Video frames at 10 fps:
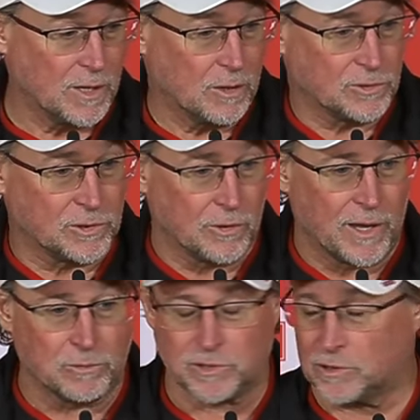You know, so
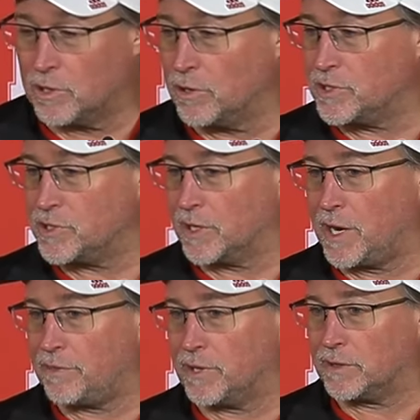that was encouraging,
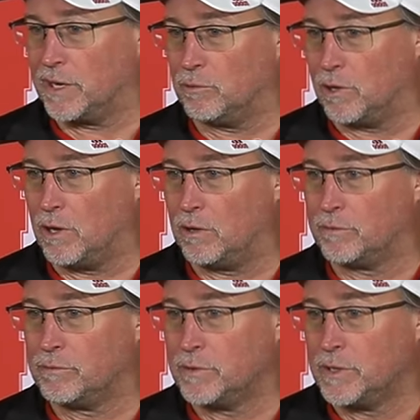and I think it'll
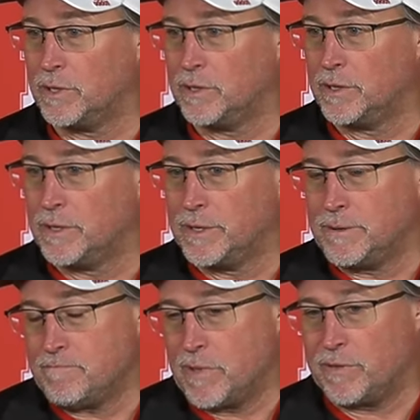all
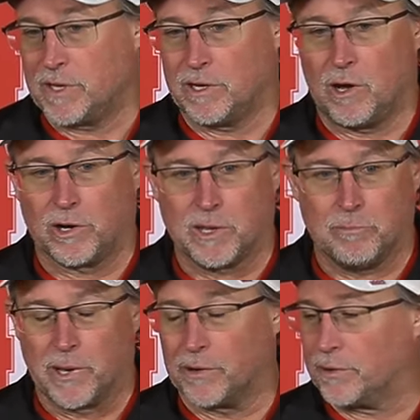
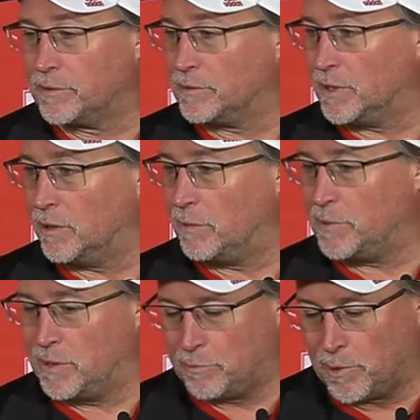get better. You know, I
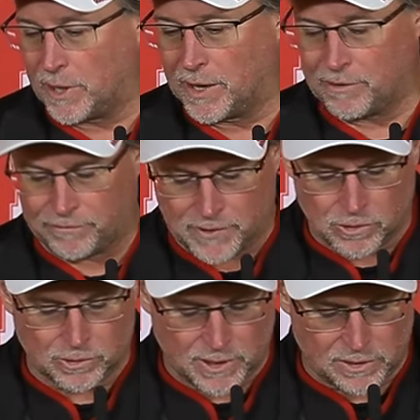mean, the play on the
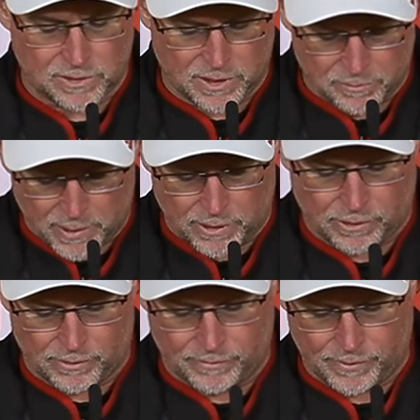field needs to get
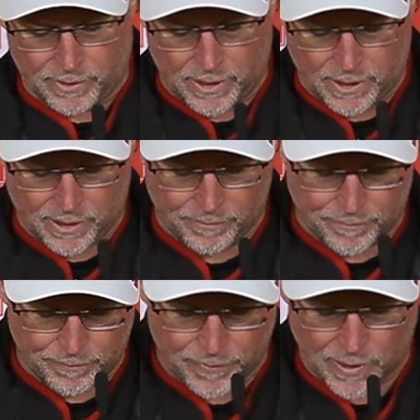better.
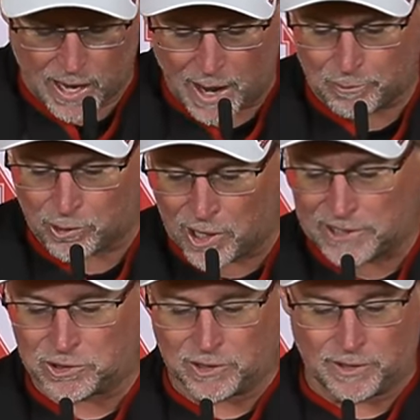The
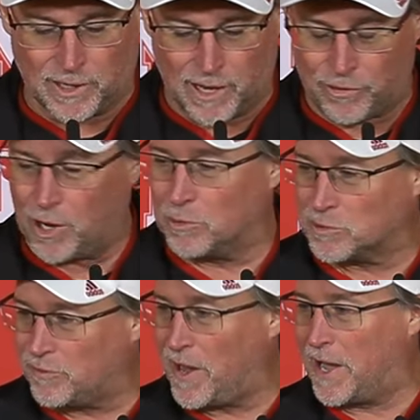operation I thought
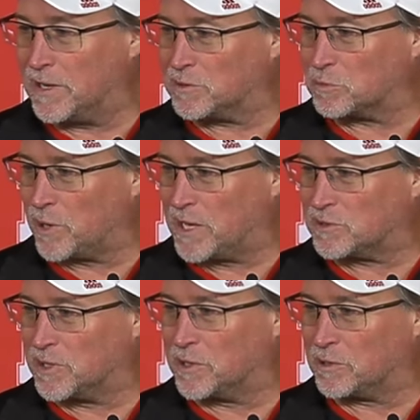was fine. So we're
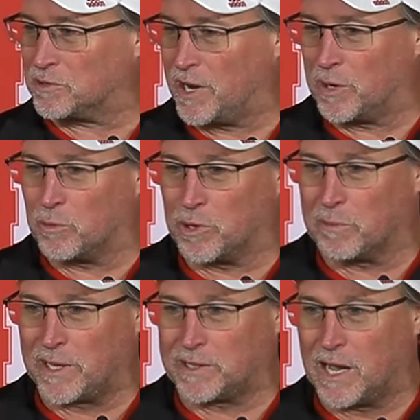not sitting here trying to
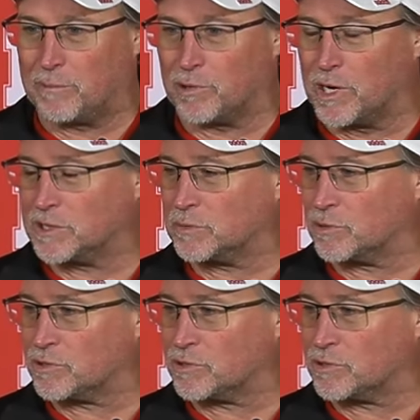worry about the operation.